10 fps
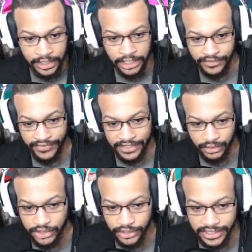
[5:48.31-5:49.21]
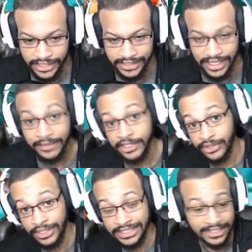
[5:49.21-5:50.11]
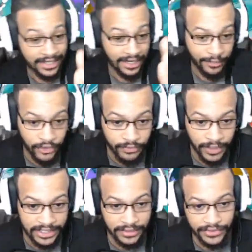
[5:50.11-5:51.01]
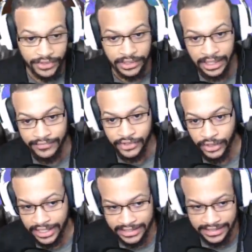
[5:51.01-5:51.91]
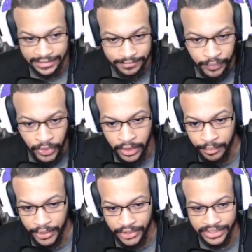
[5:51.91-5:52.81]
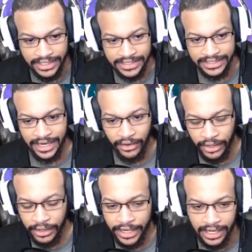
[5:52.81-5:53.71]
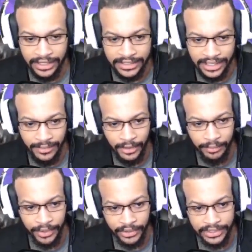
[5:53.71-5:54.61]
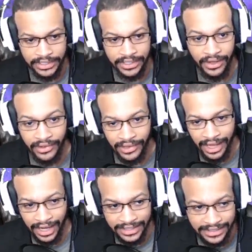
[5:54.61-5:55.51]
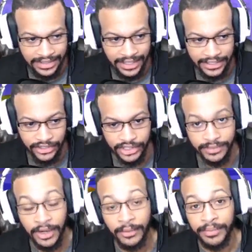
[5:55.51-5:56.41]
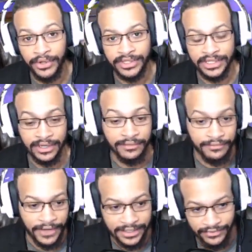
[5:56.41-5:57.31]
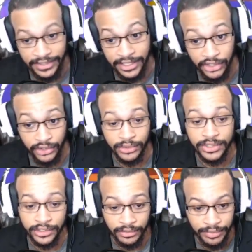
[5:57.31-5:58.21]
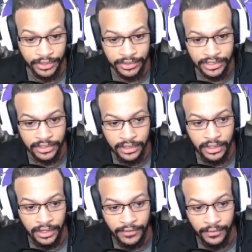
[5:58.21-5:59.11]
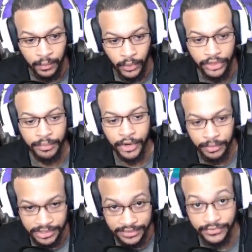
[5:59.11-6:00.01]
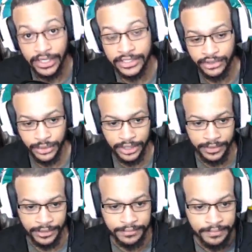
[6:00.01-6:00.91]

So if I do start taking damage, as you guys seen, I moved myself to the left. So like I said, building, it's not about building a lot. It's just about building effectively and using your builds with a purpose, if you guys know what I mean.